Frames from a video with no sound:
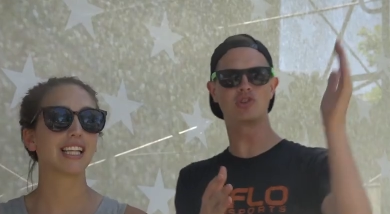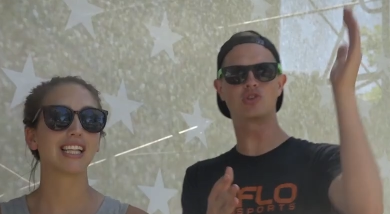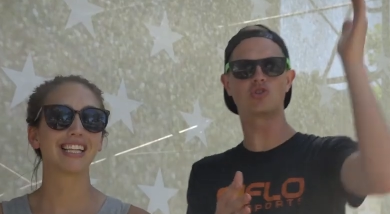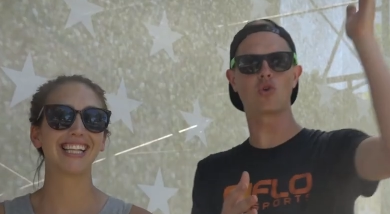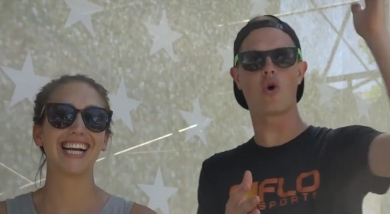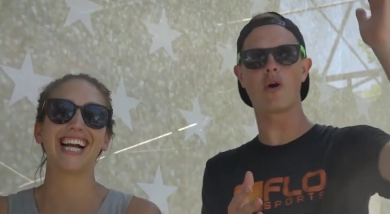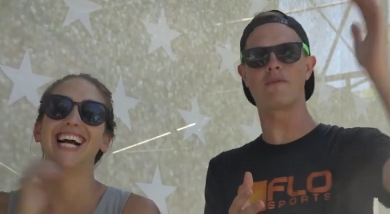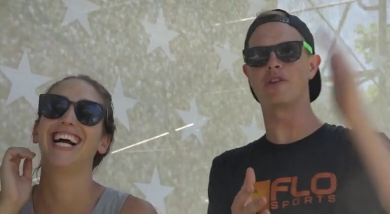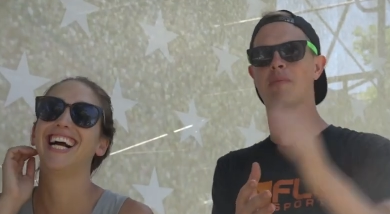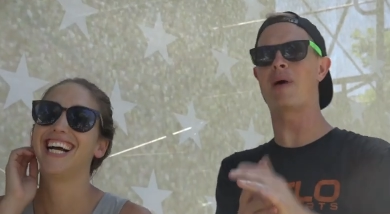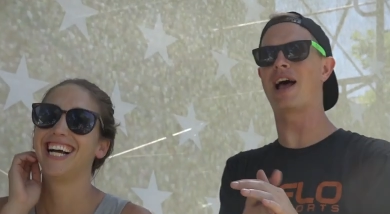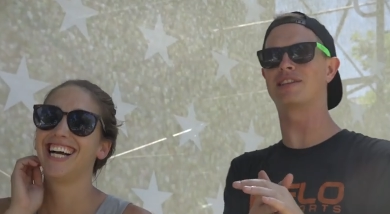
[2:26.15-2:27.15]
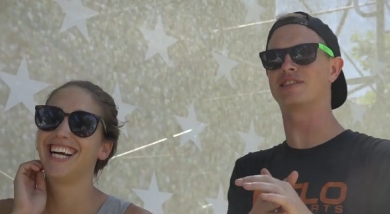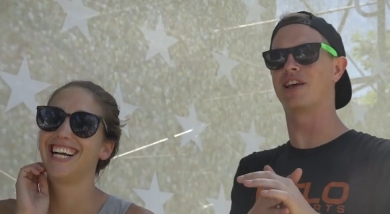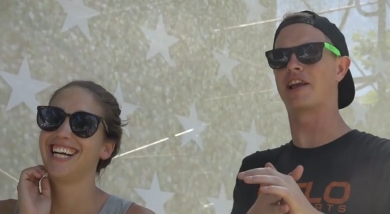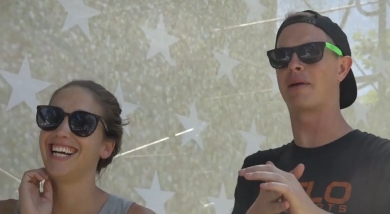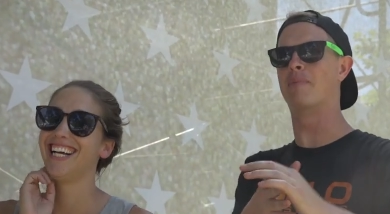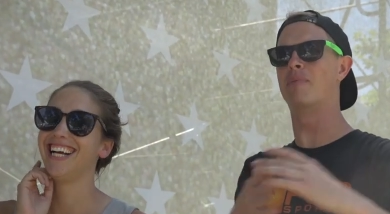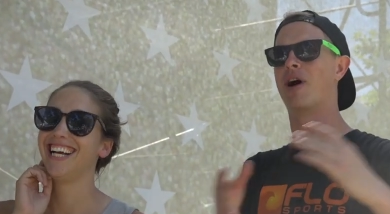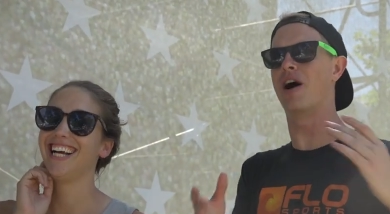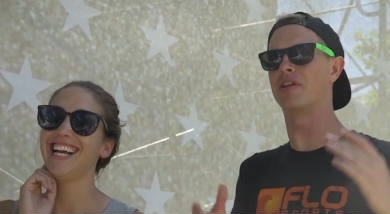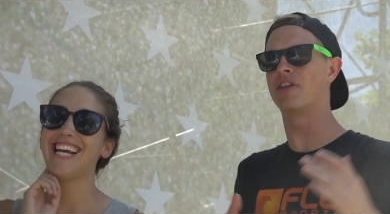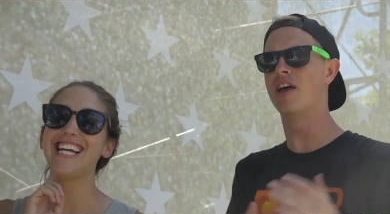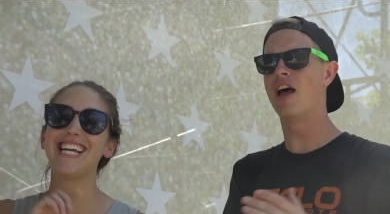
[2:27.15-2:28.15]
Speaker 1: a storm for the past like
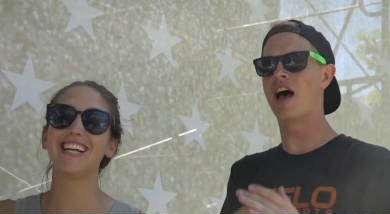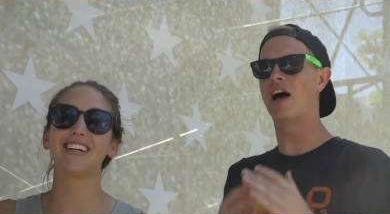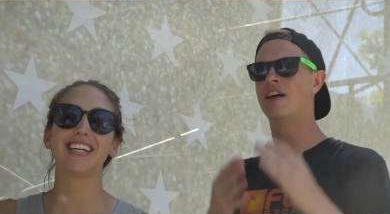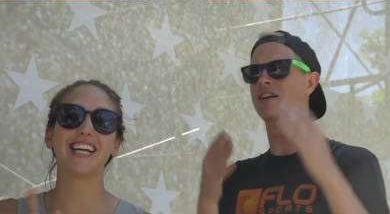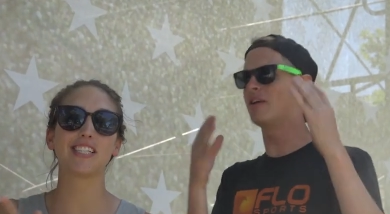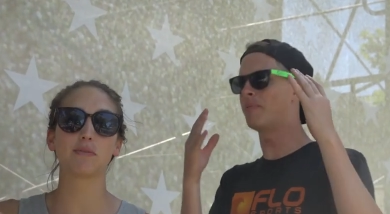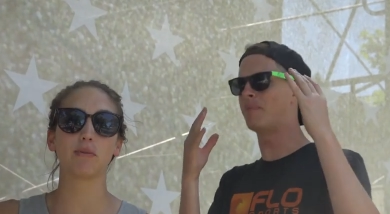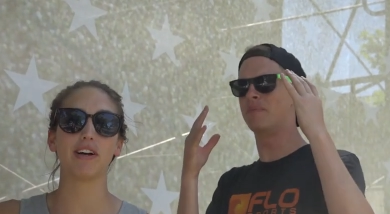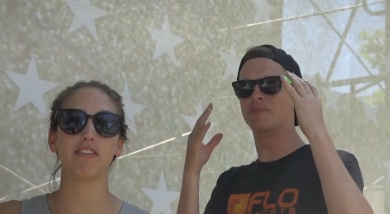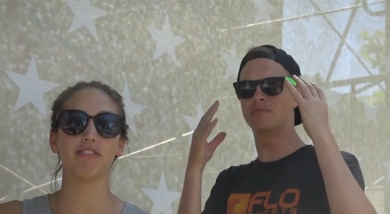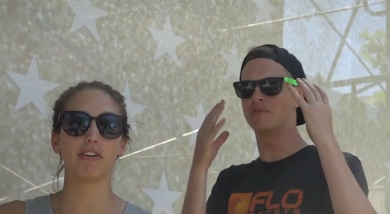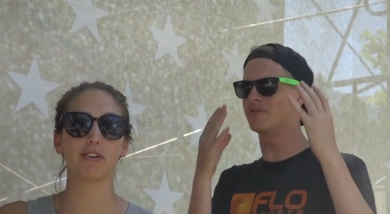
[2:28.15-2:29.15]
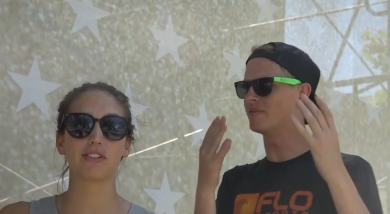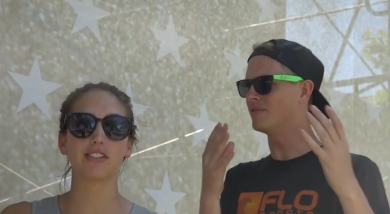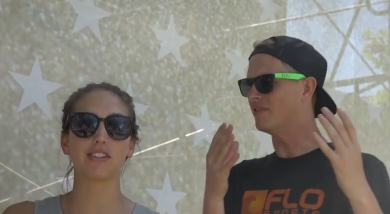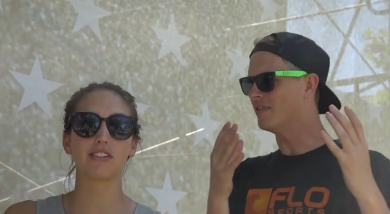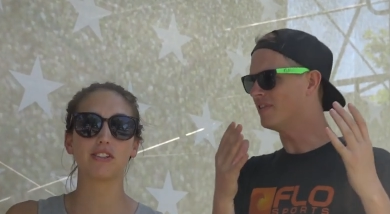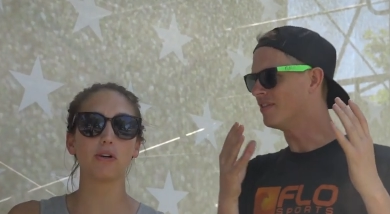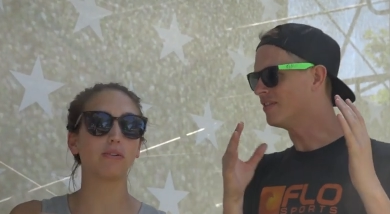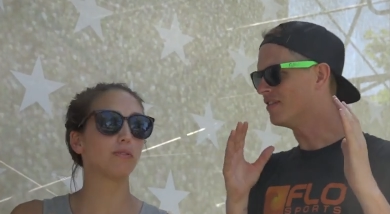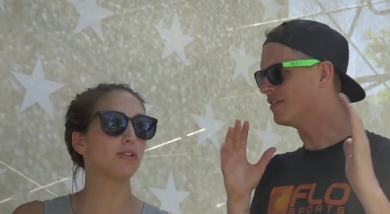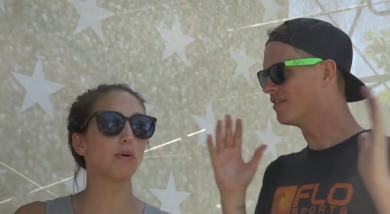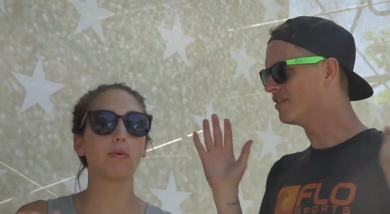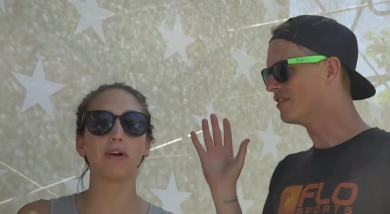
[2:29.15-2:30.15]
month.
Speaker 2: He, uh, guess uh, what, folks?
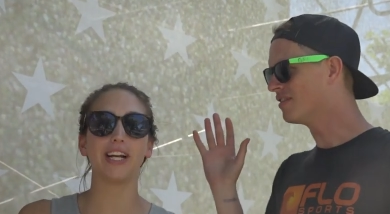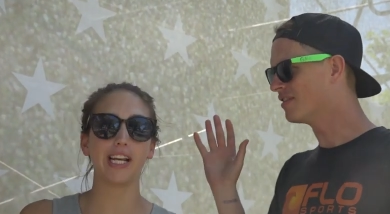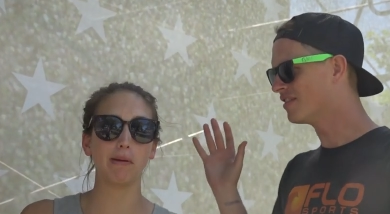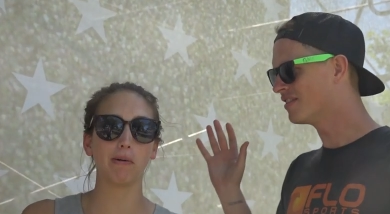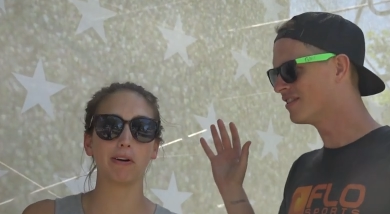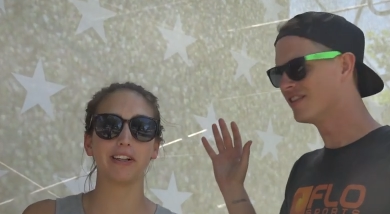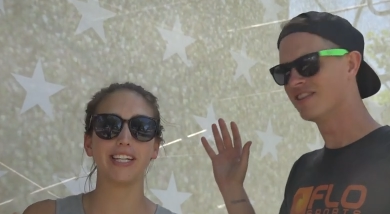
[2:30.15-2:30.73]
Don't don't worry anymore.